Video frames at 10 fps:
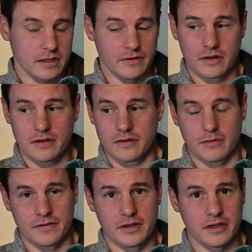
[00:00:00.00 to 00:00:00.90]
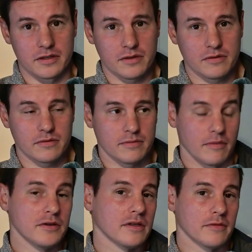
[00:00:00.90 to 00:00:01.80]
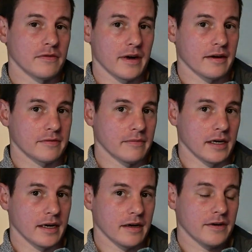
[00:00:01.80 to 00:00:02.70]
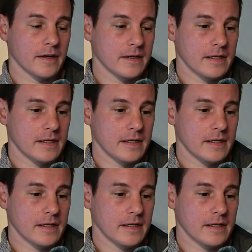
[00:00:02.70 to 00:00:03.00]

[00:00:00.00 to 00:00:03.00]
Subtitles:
If you look at all my videos, most of them are around my area,